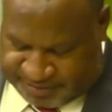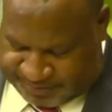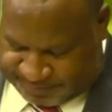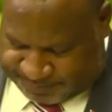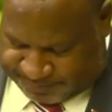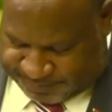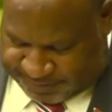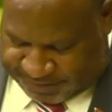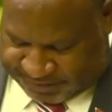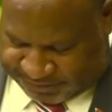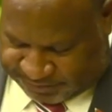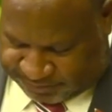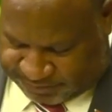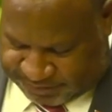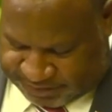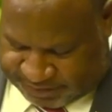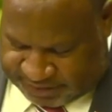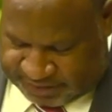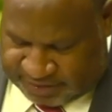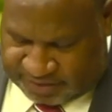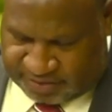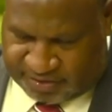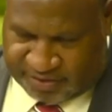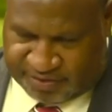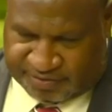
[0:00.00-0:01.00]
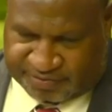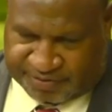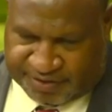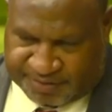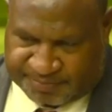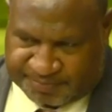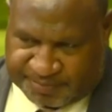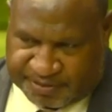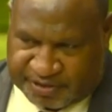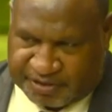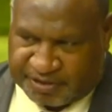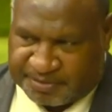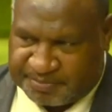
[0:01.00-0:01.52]
pathway along
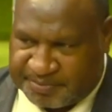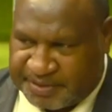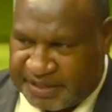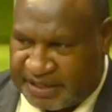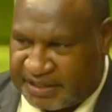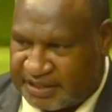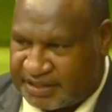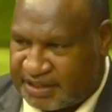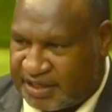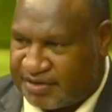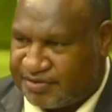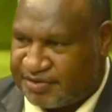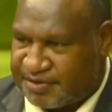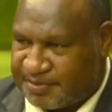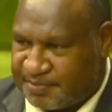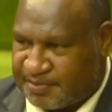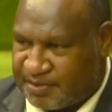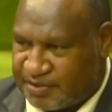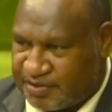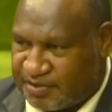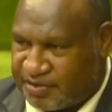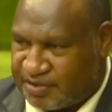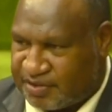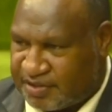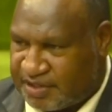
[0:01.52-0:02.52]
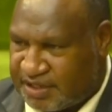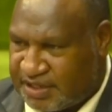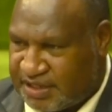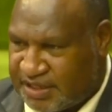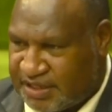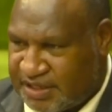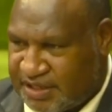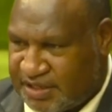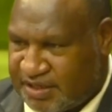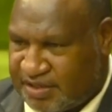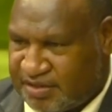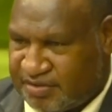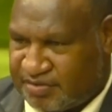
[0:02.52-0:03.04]
rebuilding again country belong all.
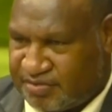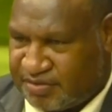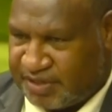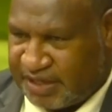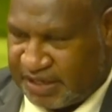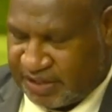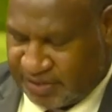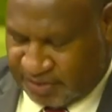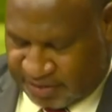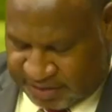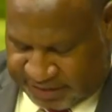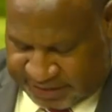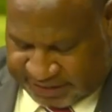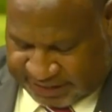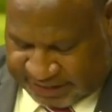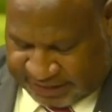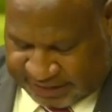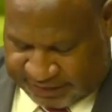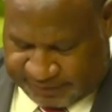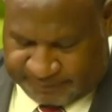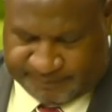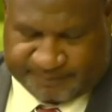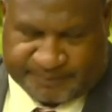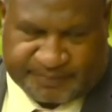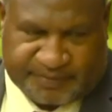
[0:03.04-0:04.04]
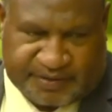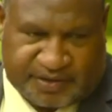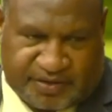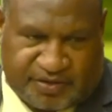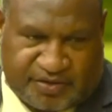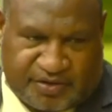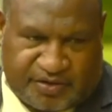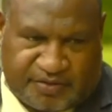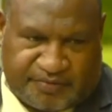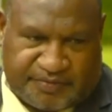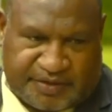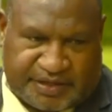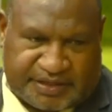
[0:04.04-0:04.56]
Today only current
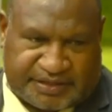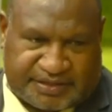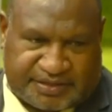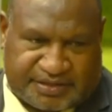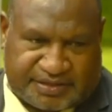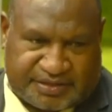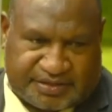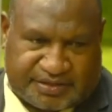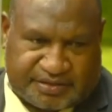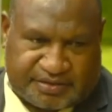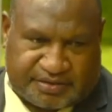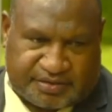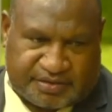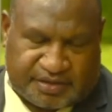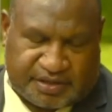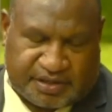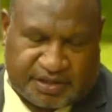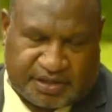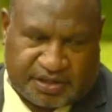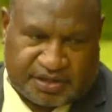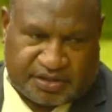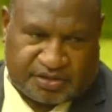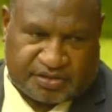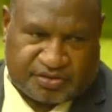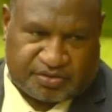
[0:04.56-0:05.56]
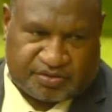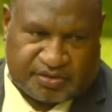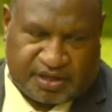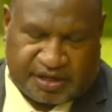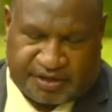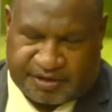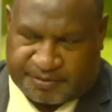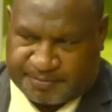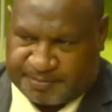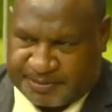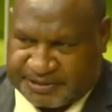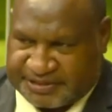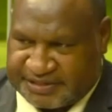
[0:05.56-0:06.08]
over
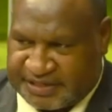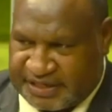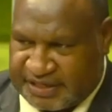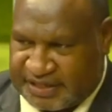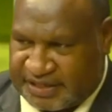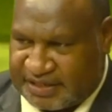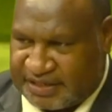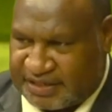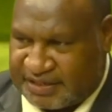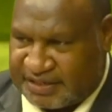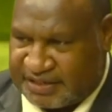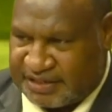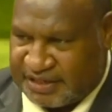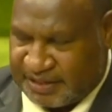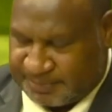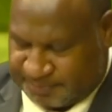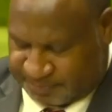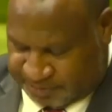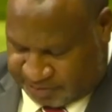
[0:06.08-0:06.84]
200% debt to